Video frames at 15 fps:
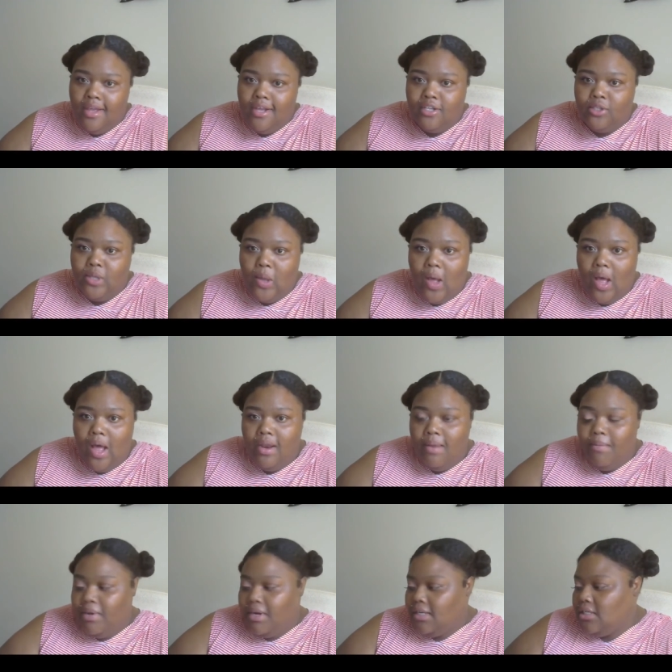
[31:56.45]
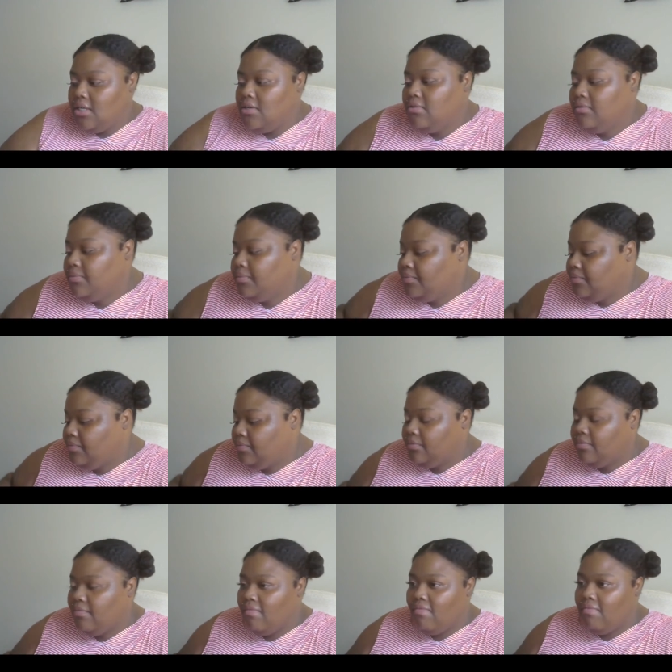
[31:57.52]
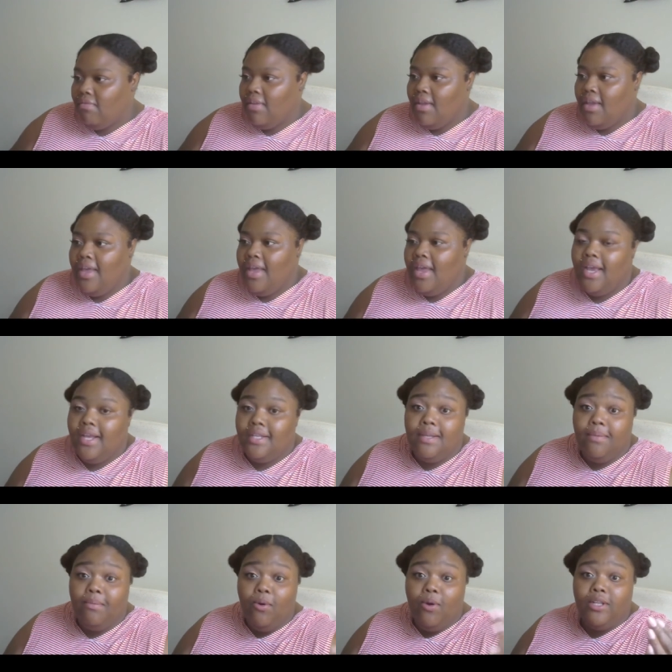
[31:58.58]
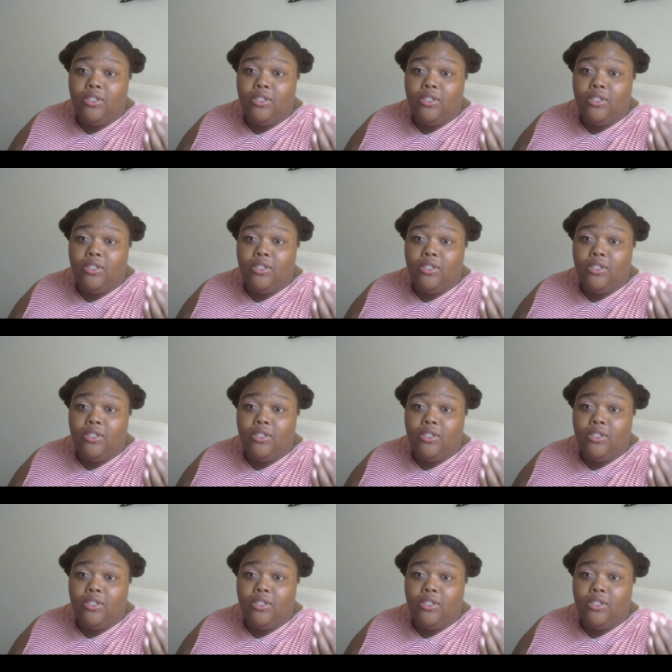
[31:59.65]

So all I'm going to do is I'm going to